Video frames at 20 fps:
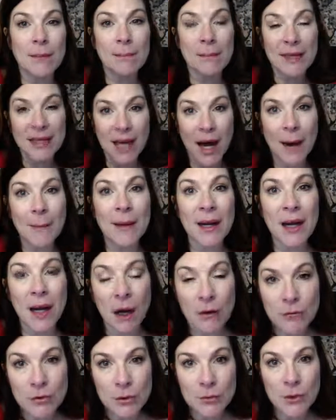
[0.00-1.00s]
become
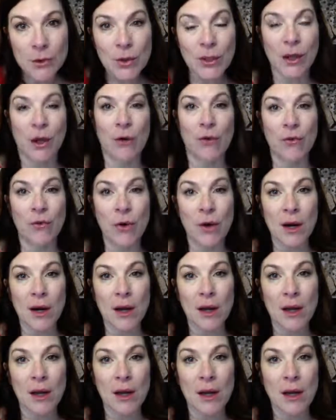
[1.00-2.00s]
uncomfortable and go for
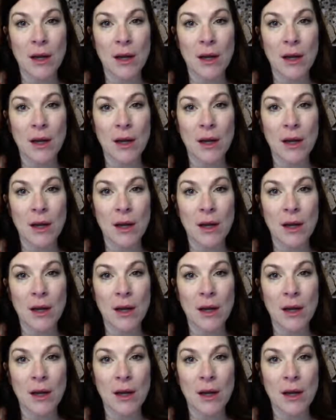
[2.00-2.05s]
it?